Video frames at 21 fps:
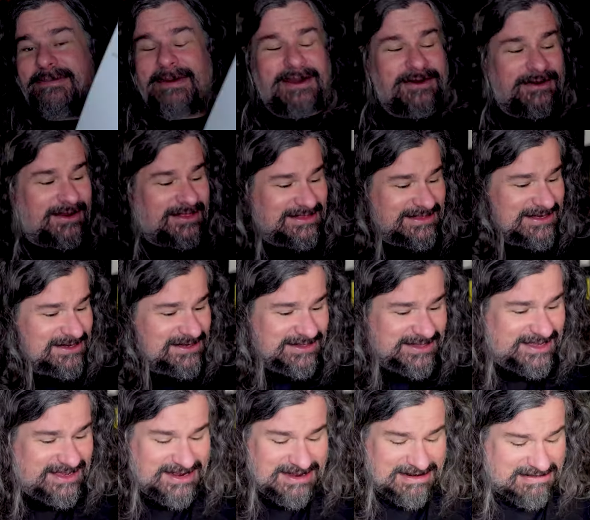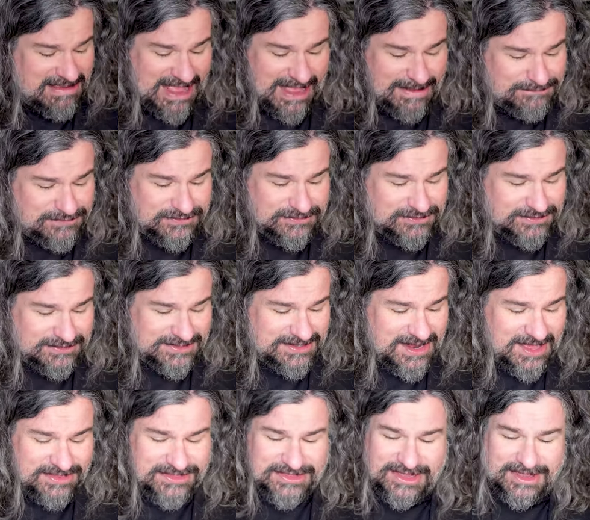about, literally absolutely
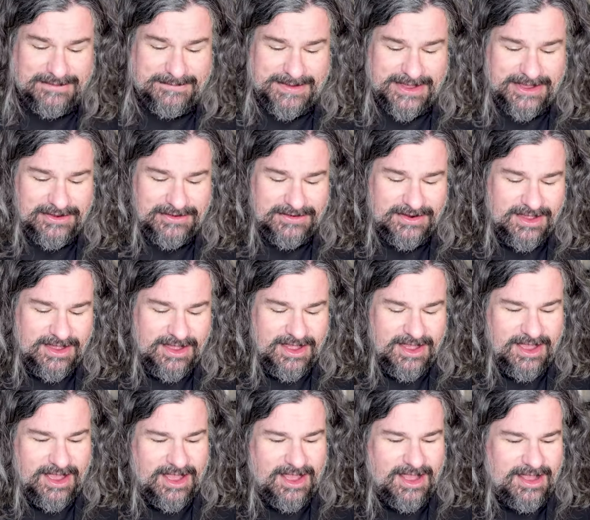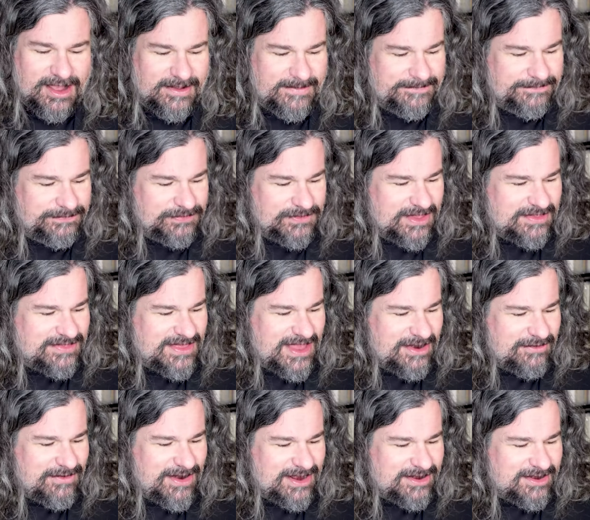nothing about
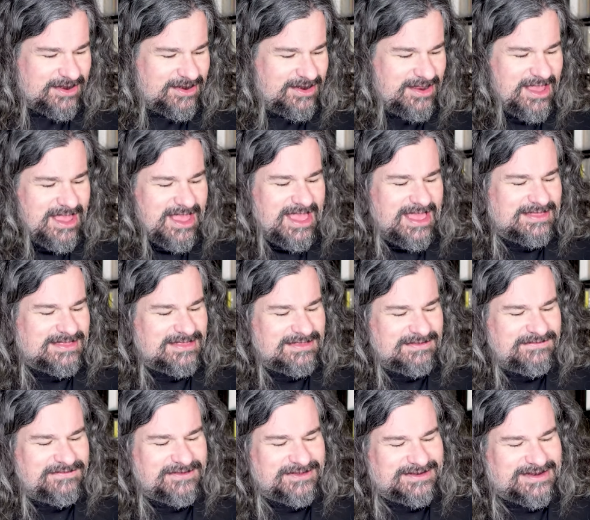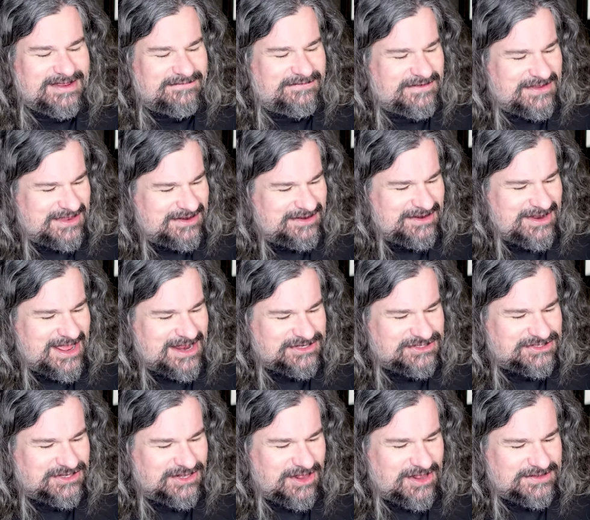that record. And then the Philadelphia
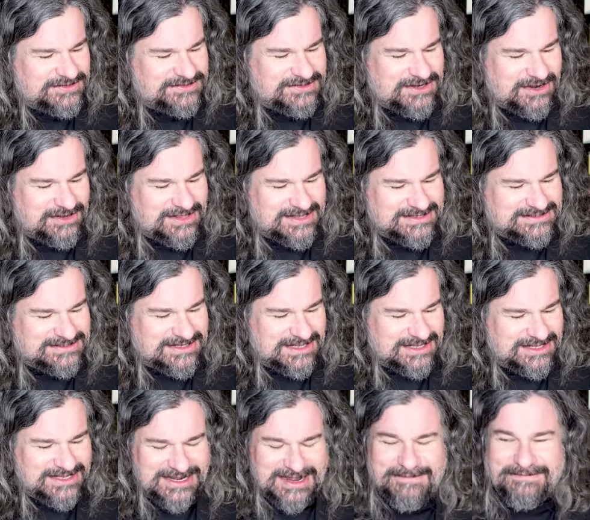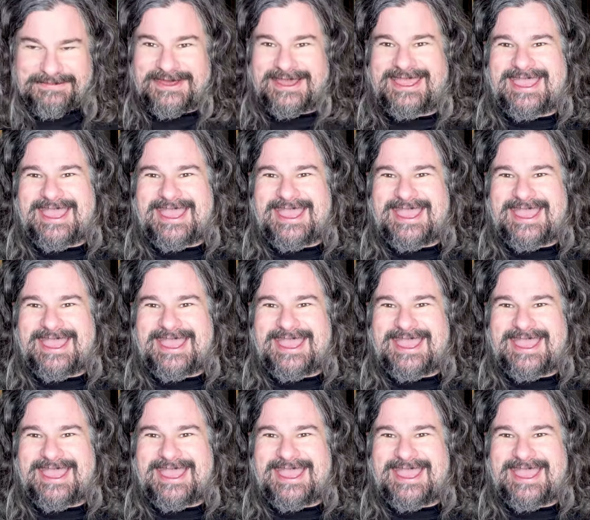International All-Star, Let's Clean Up the